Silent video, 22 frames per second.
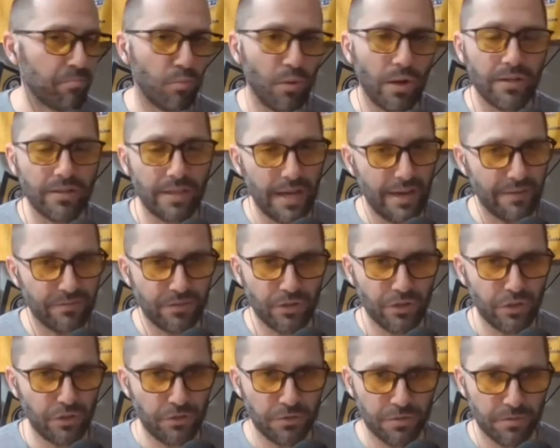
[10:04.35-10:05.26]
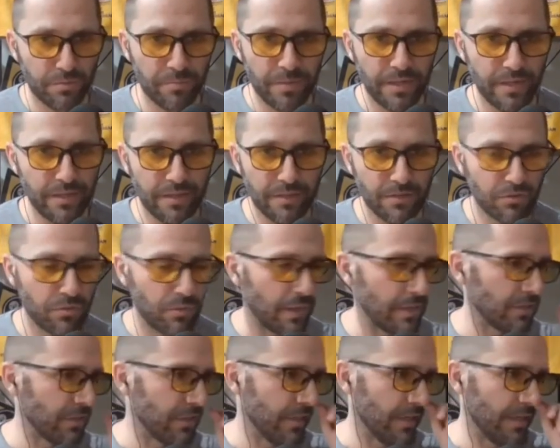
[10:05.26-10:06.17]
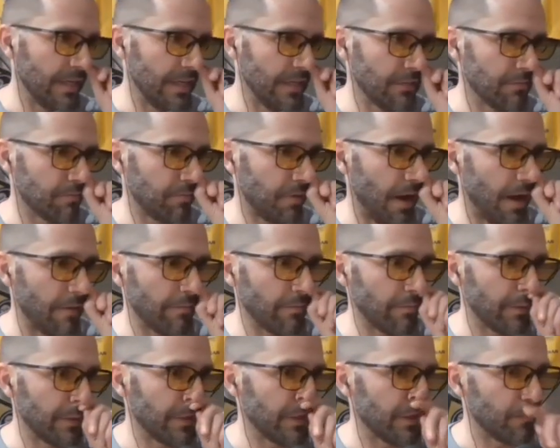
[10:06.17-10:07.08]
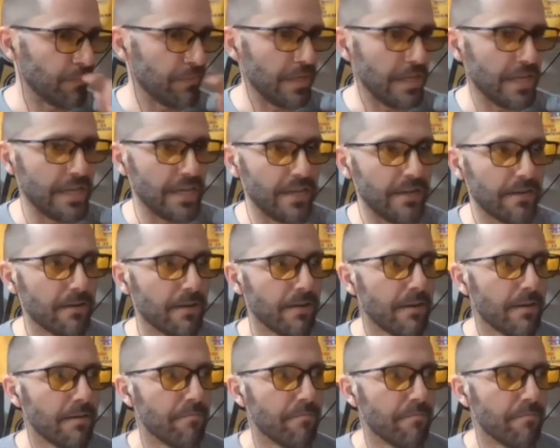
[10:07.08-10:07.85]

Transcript: well after you submitted this question is probably going to be